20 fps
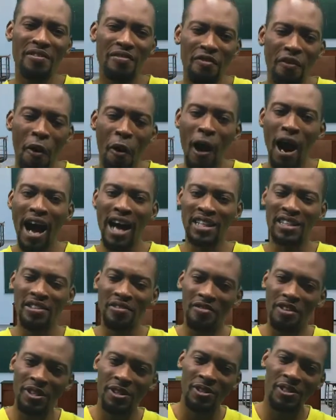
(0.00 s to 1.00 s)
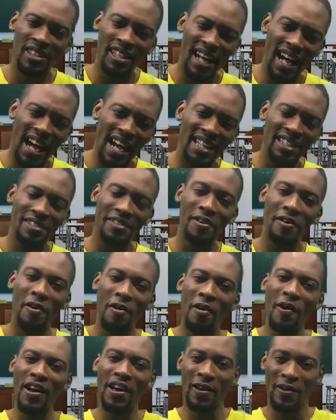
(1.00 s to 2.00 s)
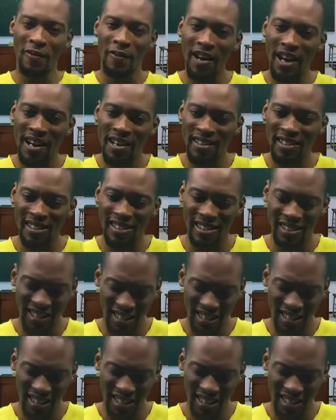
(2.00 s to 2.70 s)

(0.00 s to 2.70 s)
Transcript: for activation guides or inquiries.